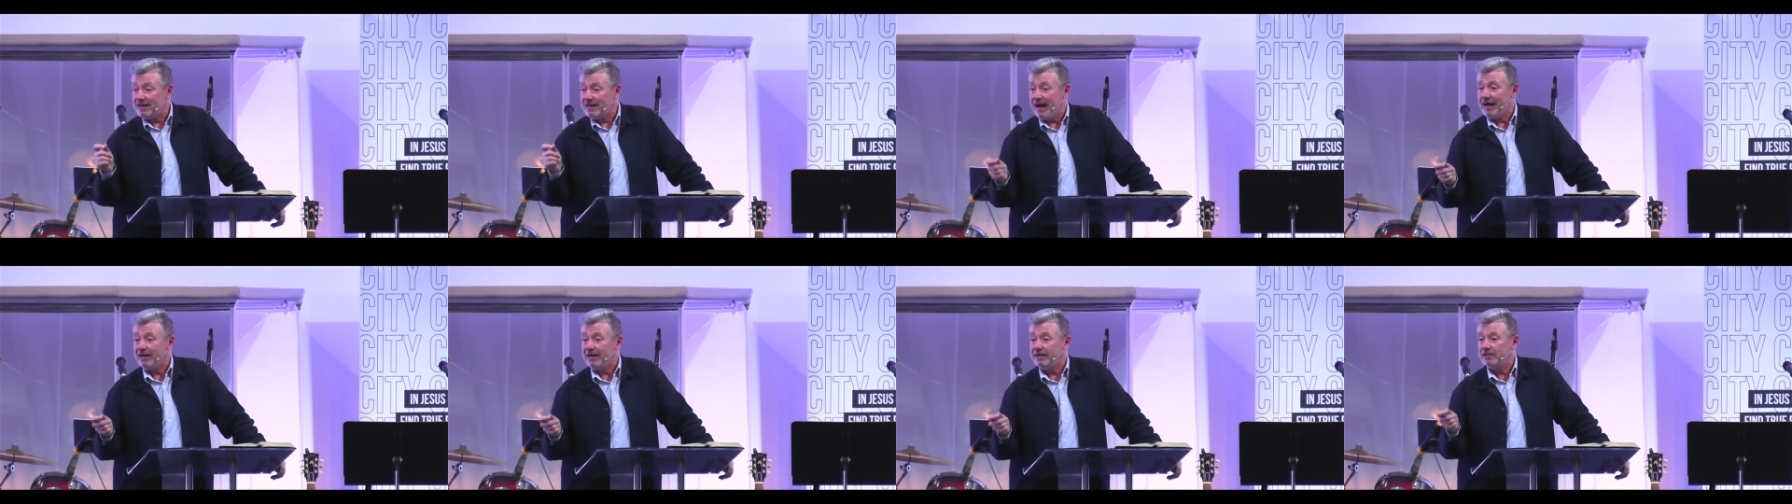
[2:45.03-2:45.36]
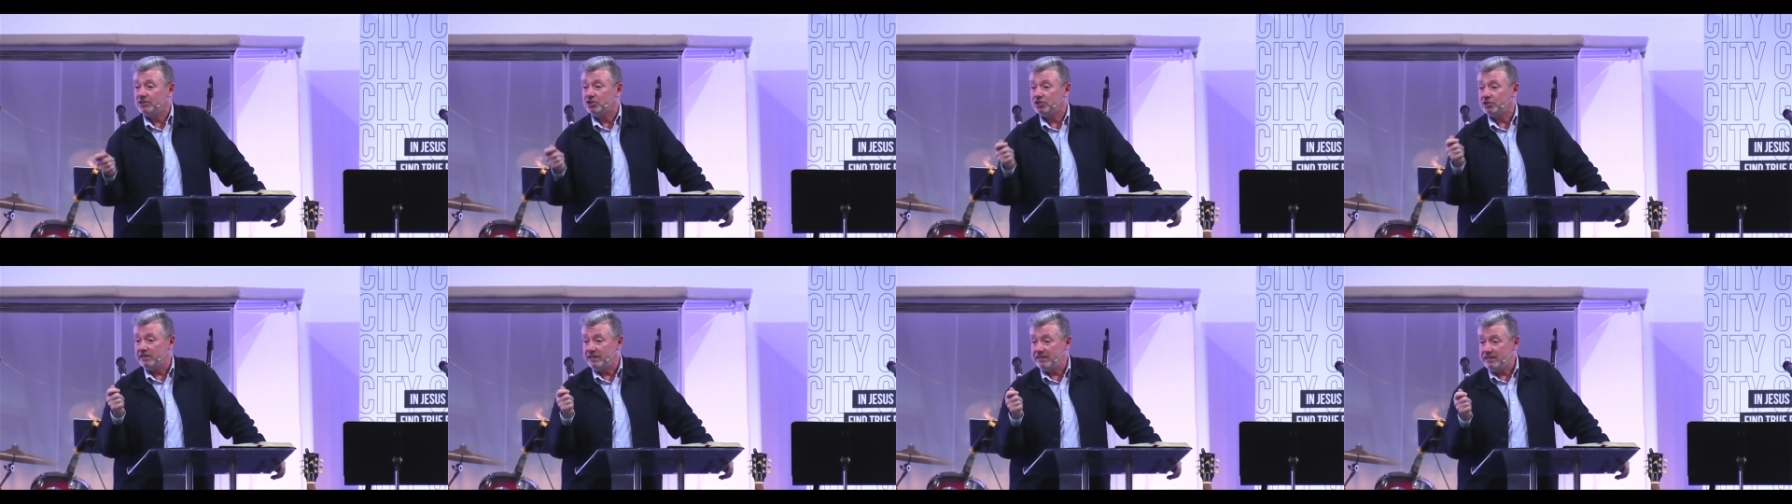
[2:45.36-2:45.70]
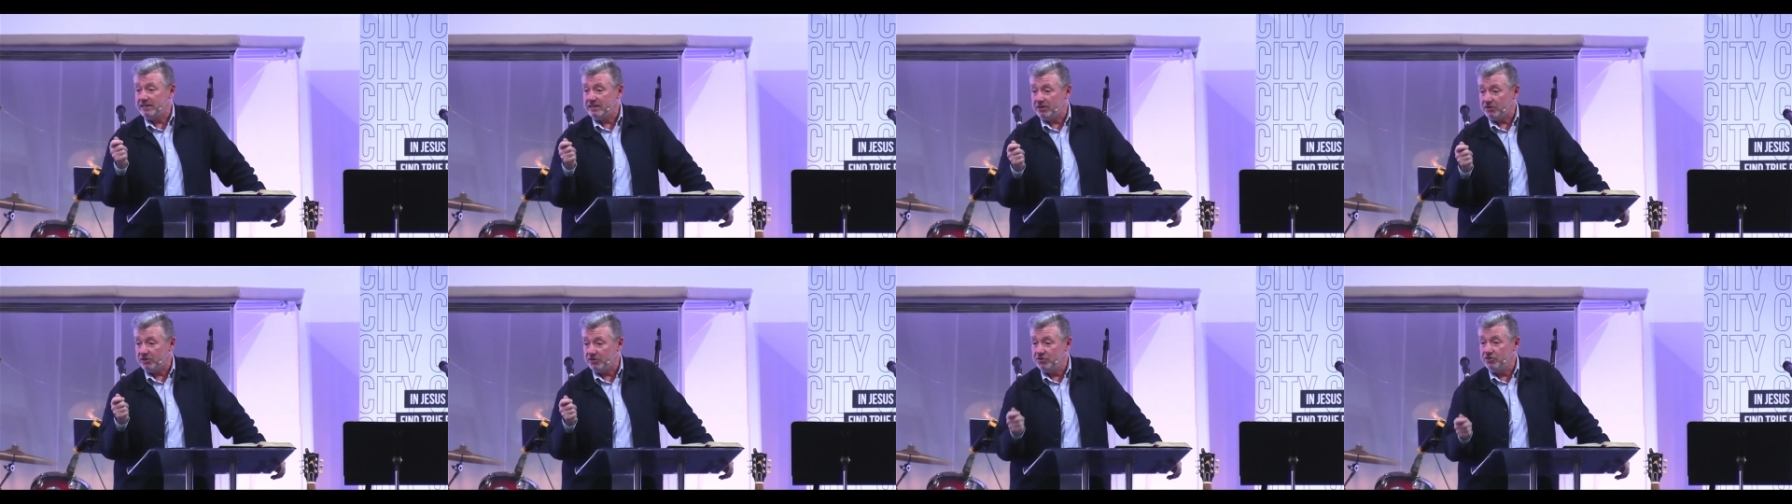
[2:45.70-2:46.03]

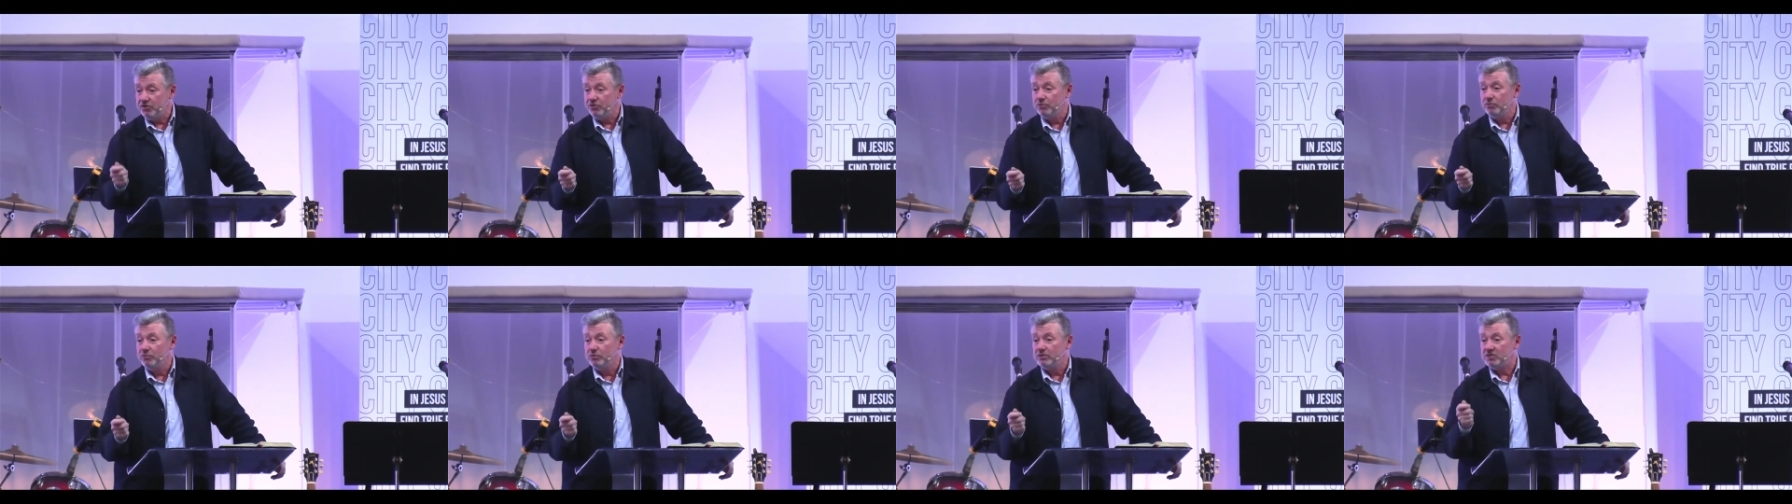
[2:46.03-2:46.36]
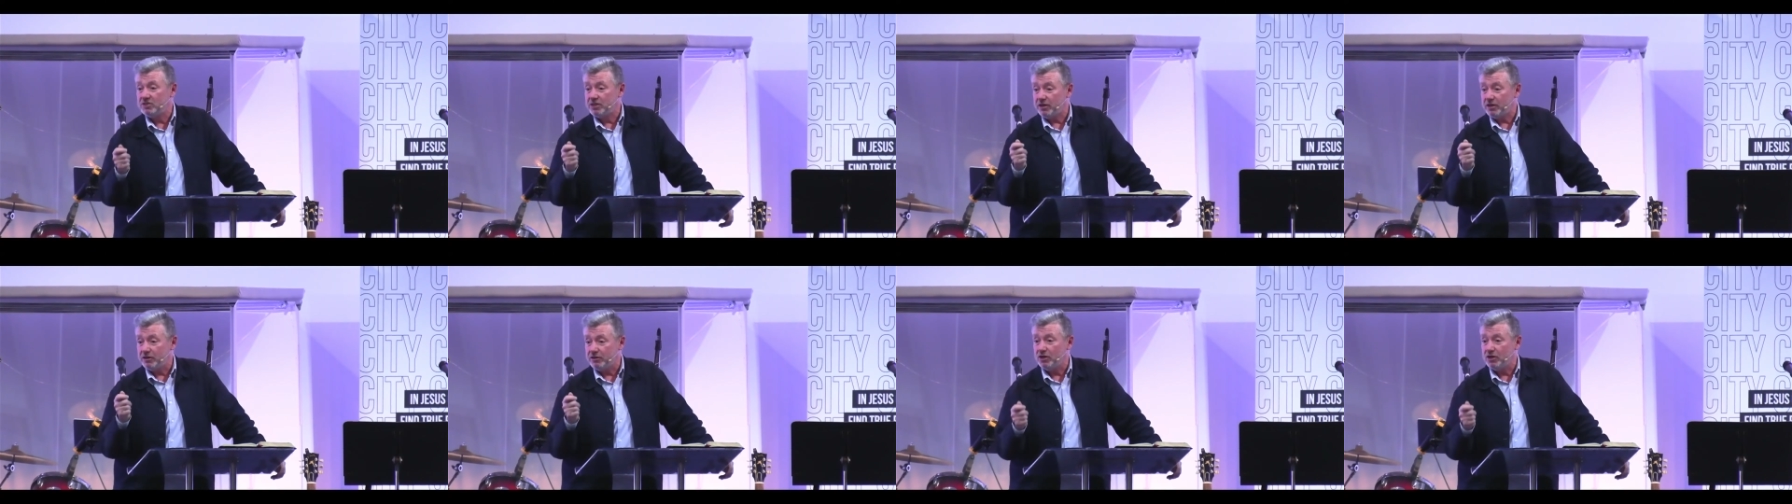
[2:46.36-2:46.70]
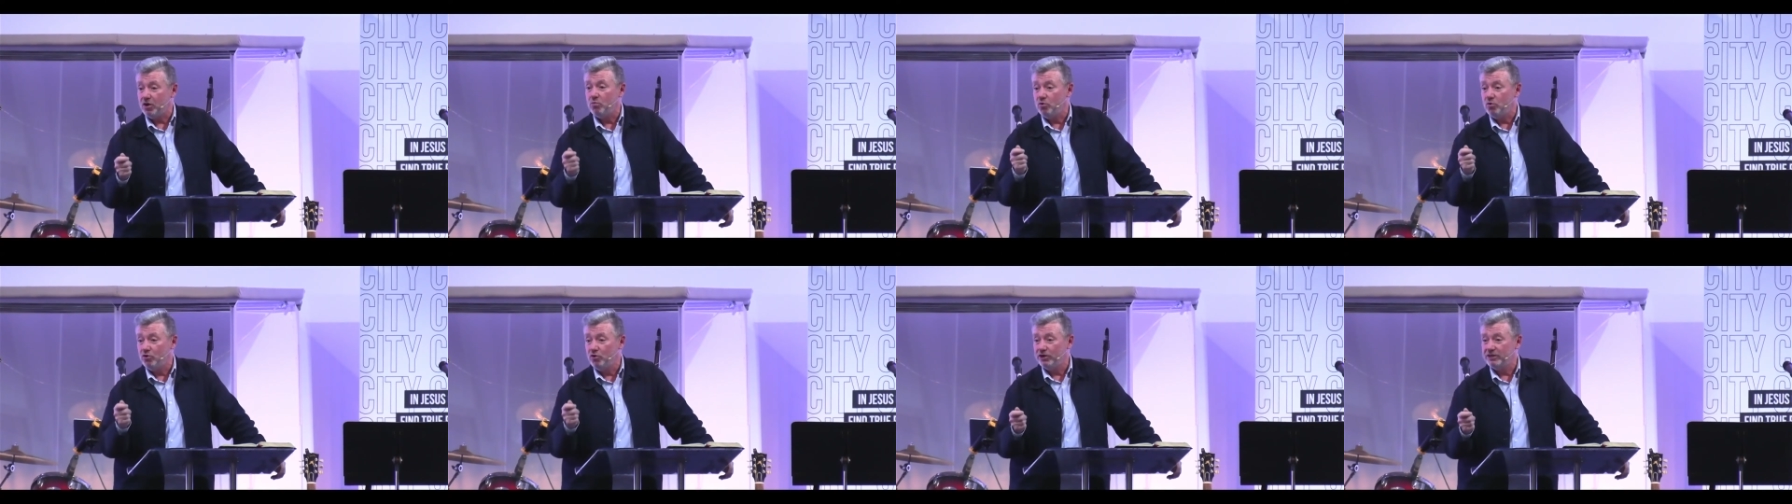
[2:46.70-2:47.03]
actually use the
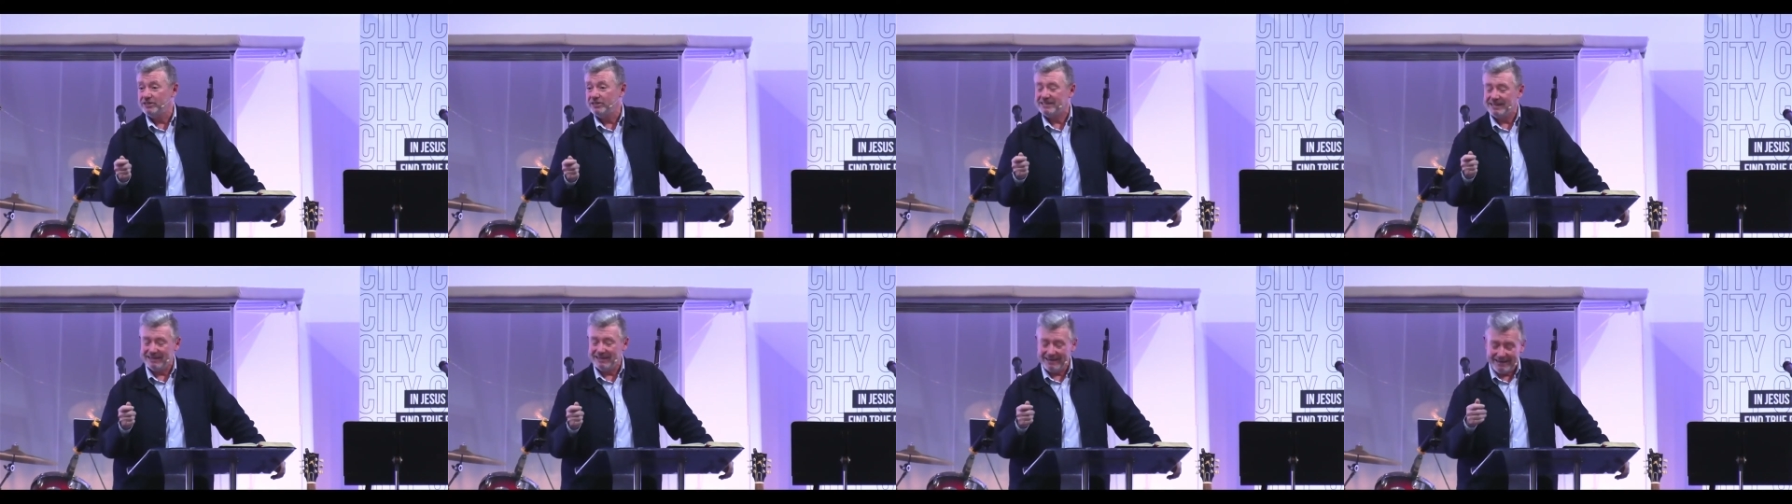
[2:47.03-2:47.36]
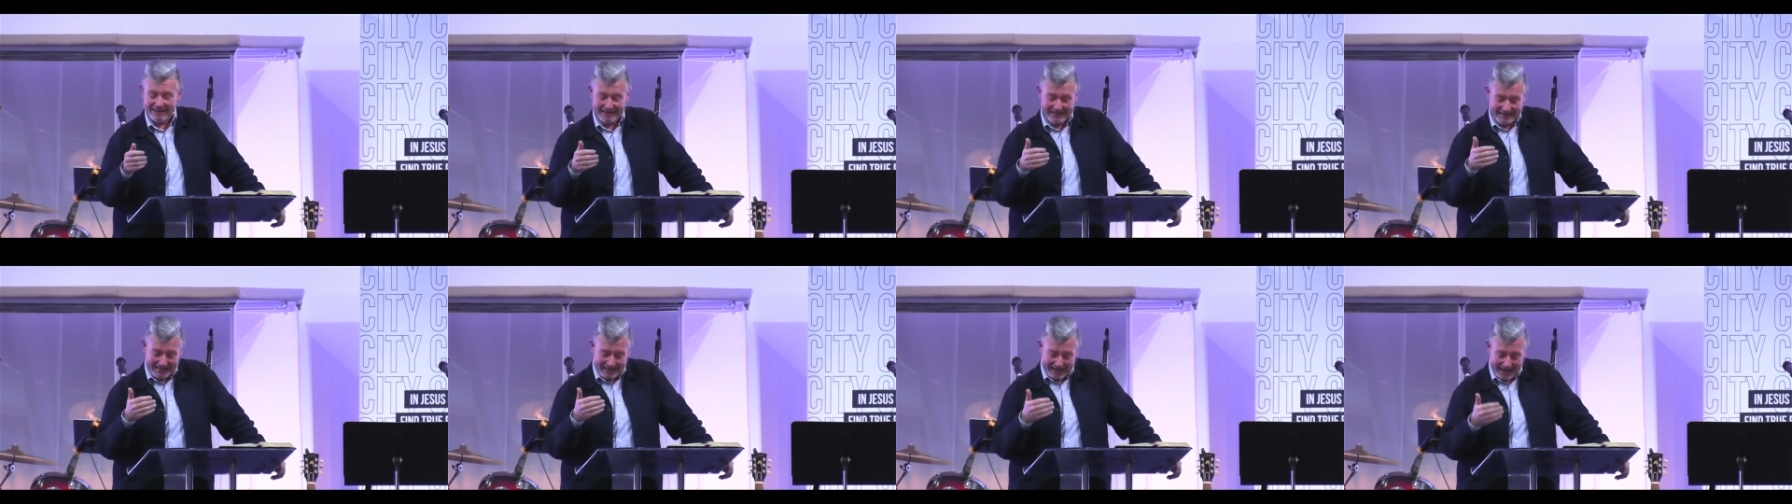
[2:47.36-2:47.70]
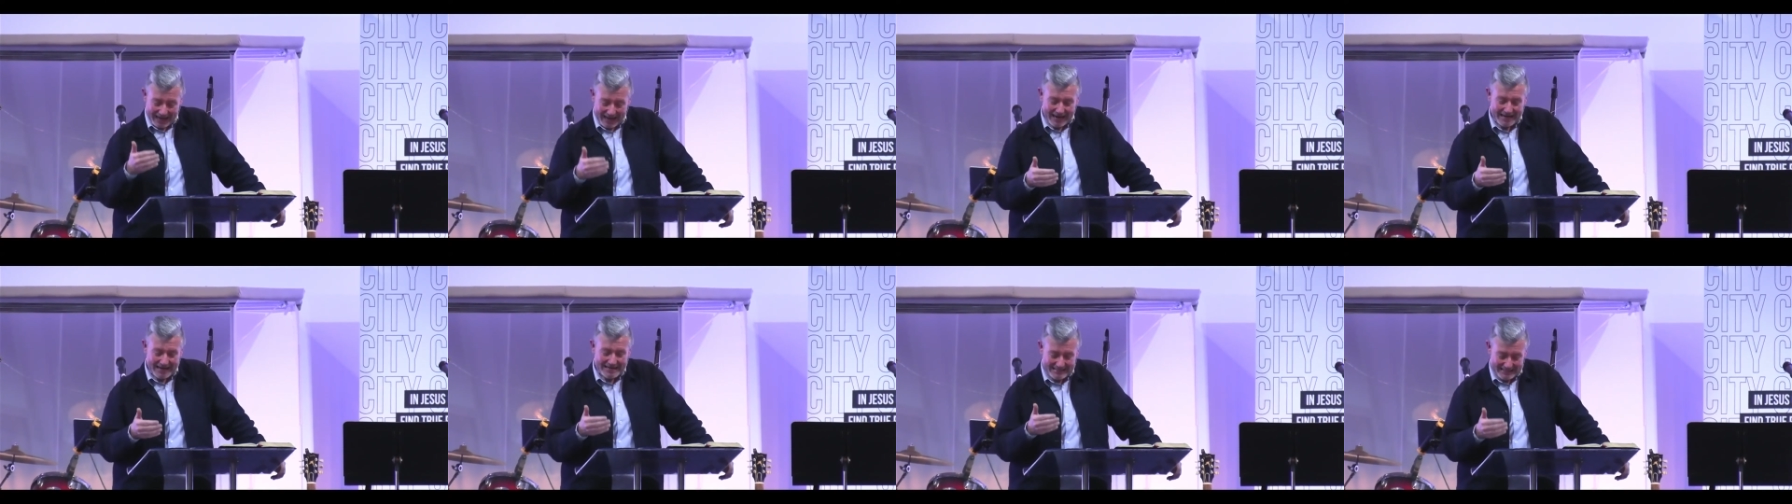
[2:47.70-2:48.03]
word
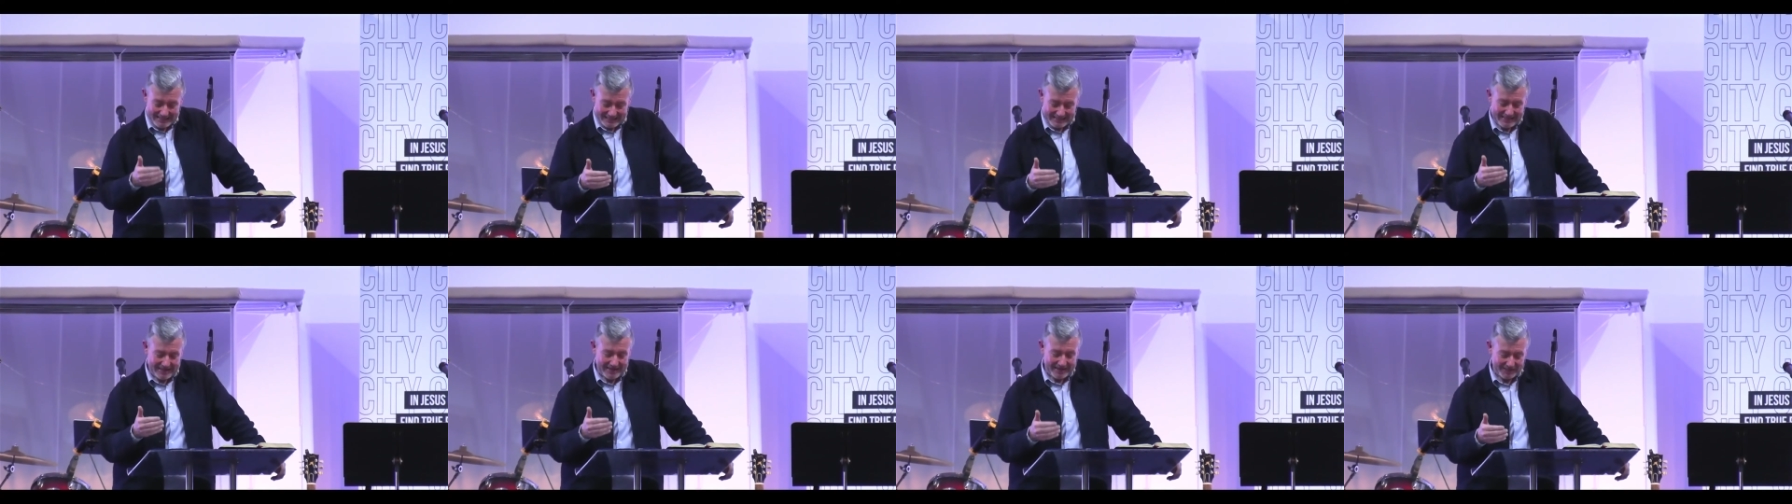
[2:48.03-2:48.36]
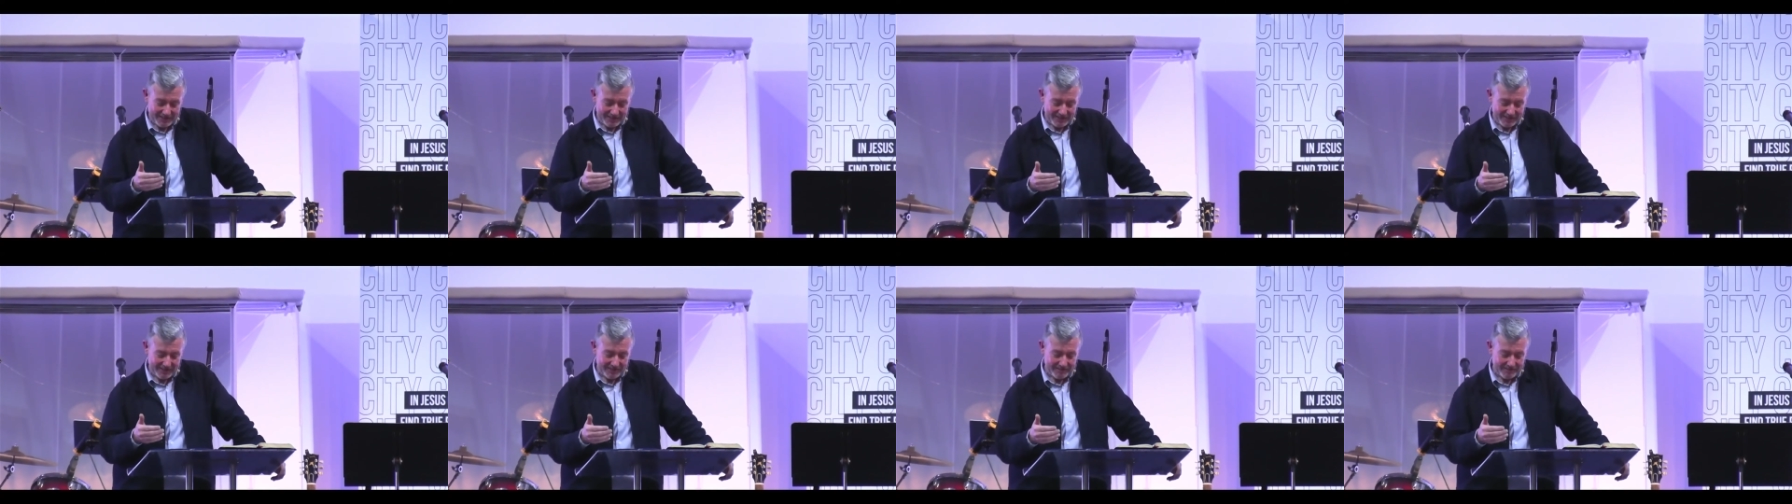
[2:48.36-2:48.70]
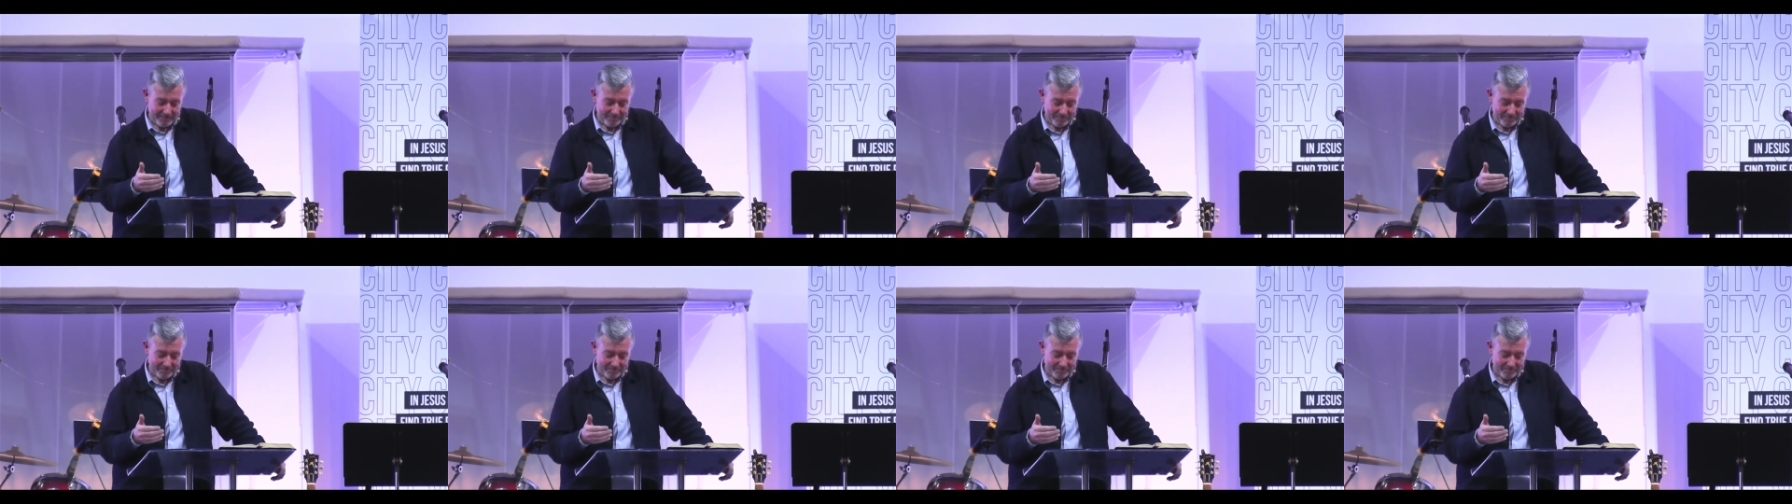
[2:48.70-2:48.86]
kindness.